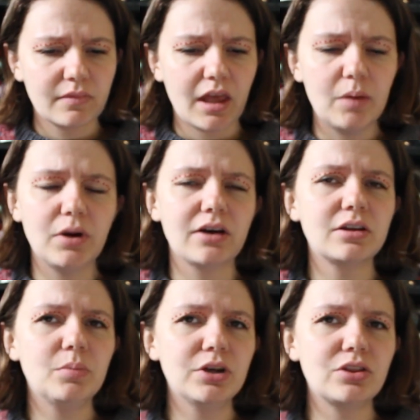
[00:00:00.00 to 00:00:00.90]
I'm not
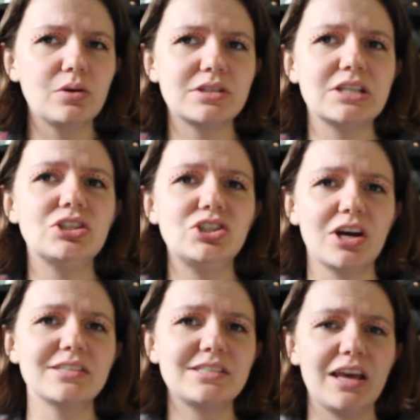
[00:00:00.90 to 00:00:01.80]
going to put those in
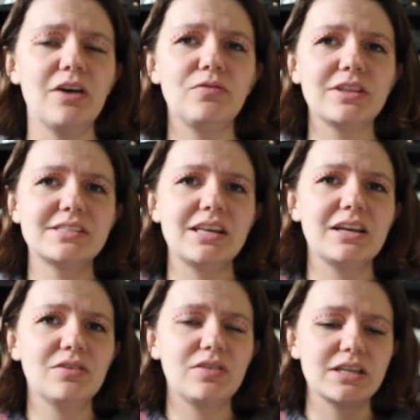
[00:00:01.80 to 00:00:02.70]
just yet for the
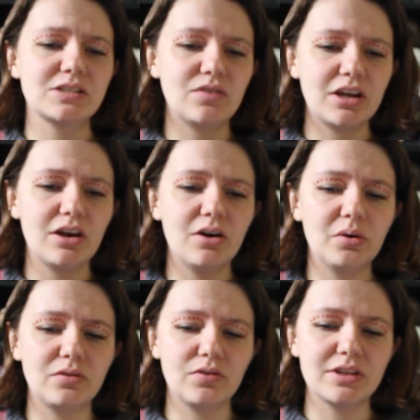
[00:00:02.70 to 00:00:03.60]
sake of this video
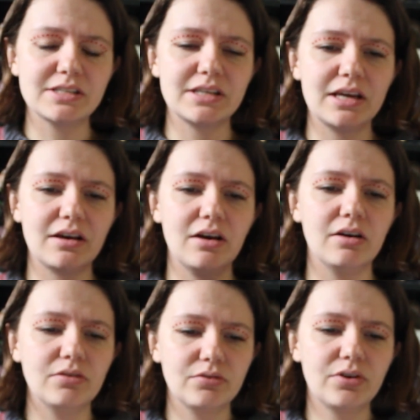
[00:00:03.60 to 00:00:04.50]
and for the sake
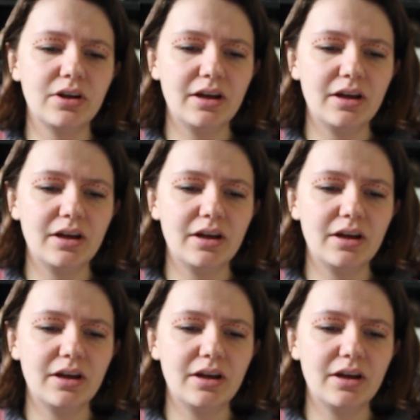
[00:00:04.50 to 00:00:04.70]
of